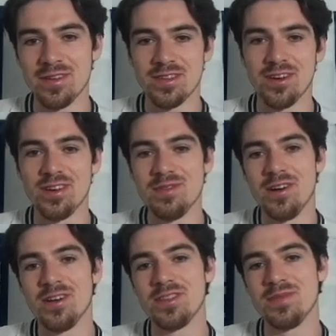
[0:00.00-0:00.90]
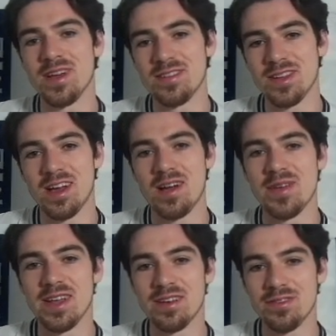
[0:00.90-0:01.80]
for Tottenham Hotspur to
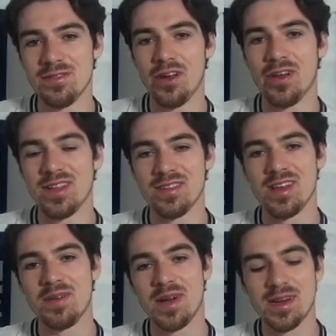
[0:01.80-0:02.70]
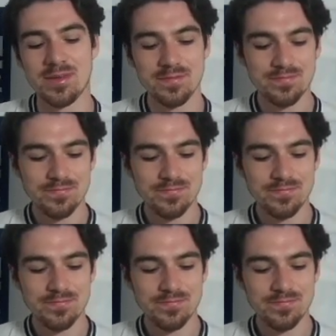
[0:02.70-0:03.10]
come in the following summer.